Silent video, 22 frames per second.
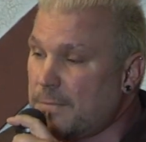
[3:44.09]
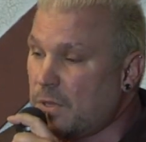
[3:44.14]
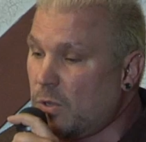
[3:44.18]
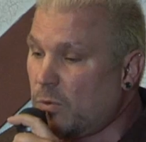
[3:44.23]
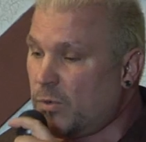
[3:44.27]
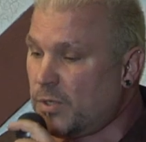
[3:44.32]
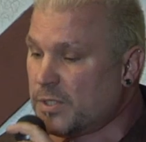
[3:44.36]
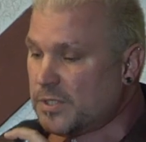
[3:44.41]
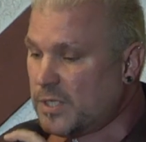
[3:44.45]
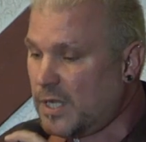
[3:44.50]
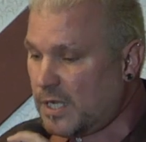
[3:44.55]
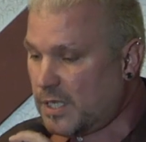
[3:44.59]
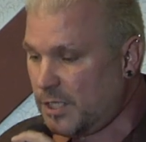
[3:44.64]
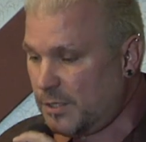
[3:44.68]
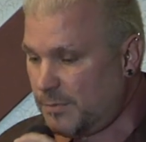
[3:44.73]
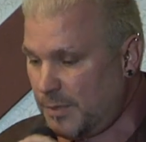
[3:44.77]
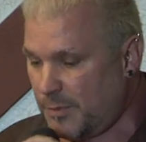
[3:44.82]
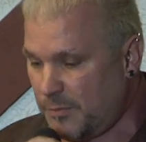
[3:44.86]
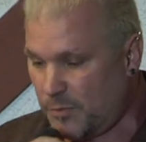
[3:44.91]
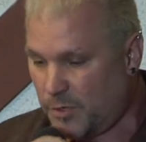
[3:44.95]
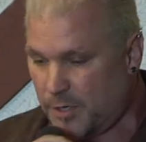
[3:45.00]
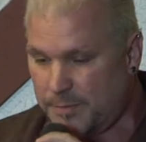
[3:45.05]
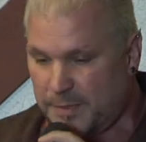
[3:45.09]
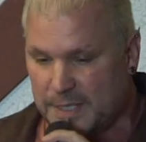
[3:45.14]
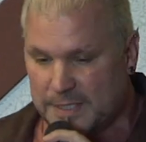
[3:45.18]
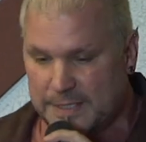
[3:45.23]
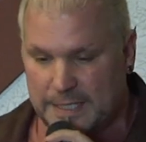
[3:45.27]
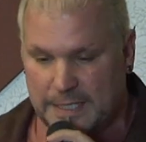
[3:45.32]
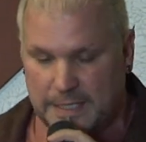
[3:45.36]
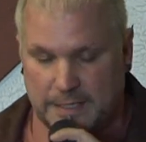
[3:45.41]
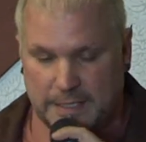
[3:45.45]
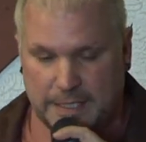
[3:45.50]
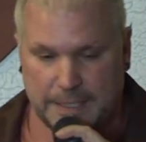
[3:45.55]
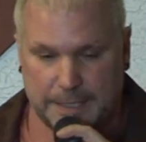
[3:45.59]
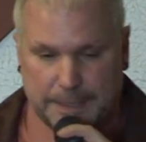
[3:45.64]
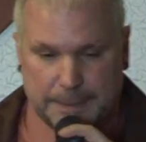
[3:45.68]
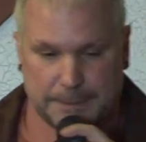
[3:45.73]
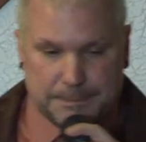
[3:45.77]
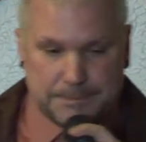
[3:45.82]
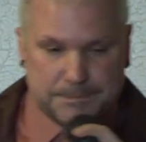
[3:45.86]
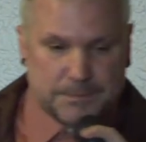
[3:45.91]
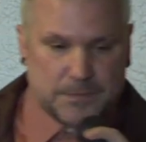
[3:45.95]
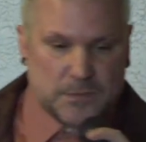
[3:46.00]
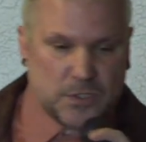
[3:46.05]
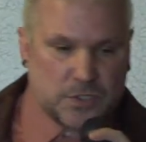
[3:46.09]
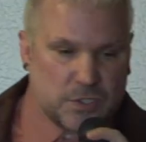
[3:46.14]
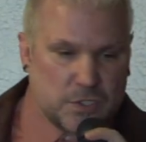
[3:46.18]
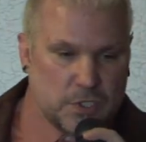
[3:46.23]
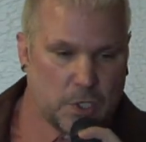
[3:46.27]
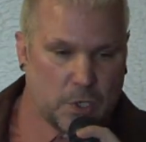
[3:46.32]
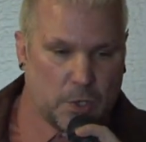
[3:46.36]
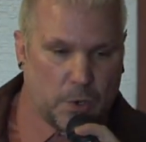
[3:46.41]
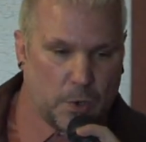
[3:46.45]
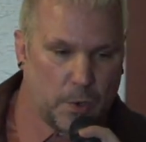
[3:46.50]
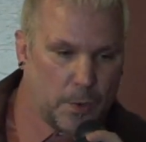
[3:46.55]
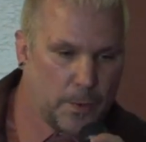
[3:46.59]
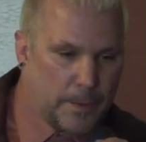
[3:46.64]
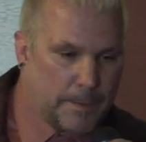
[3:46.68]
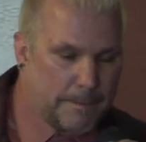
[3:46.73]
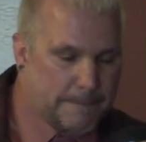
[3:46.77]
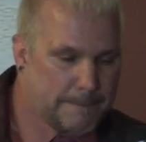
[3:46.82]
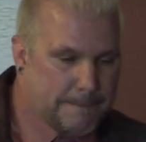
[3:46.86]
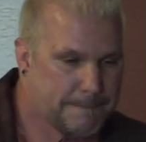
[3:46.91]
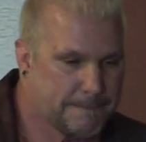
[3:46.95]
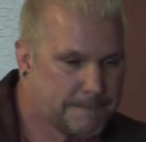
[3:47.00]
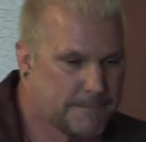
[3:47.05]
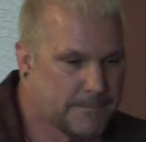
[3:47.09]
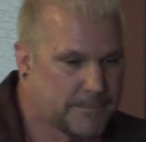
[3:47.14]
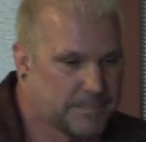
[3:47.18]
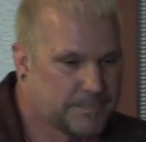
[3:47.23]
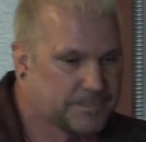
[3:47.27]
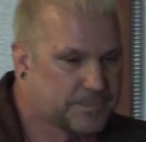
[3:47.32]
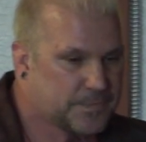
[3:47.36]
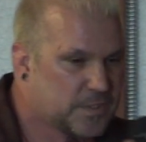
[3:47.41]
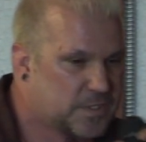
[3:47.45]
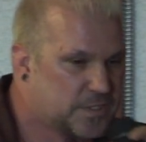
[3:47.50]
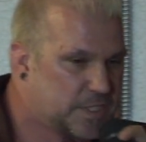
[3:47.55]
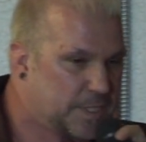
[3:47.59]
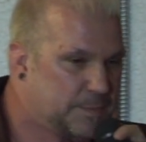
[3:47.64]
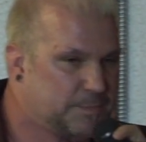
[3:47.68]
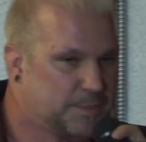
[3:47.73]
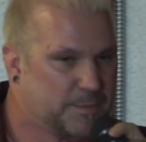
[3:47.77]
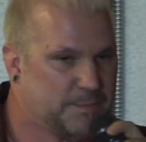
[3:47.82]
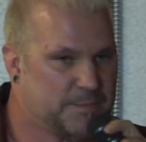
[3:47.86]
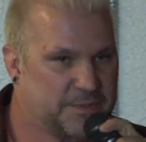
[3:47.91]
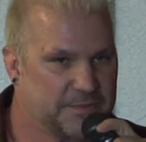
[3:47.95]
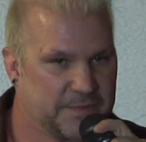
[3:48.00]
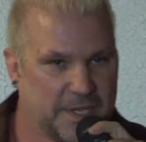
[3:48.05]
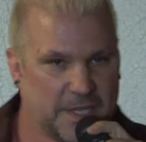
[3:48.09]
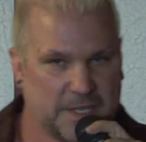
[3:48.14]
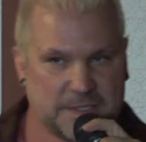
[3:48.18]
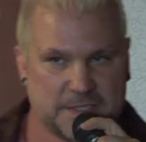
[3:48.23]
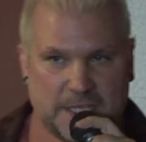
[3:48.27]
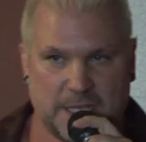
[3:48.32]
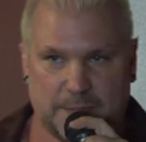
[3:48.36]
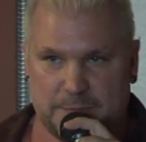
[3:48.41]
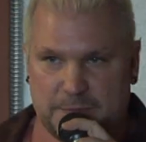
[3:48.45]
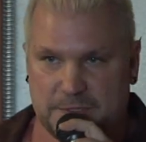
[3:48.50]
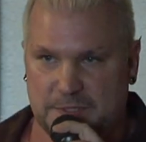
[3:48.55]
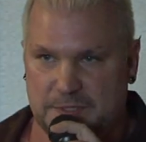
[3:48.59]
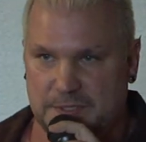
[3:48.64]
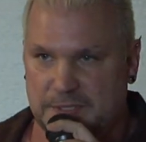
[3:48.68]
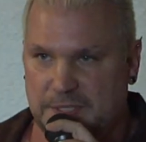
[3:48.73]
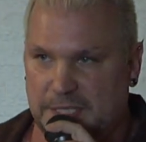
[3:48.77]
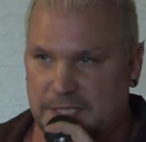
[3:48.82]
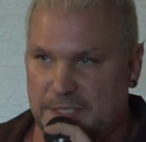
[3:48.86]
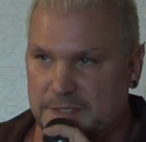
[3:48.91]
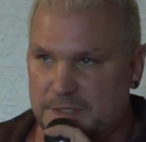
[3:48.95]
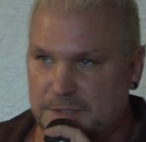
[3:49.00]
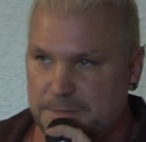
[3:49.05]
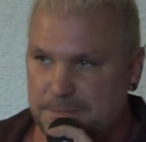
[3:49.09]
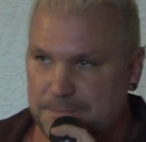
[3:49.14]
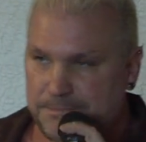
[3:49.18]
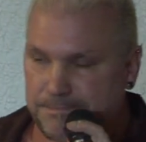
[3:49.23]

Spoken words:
We'll talk a little bit more about that later. So, symptoms of Alzheimer's disease.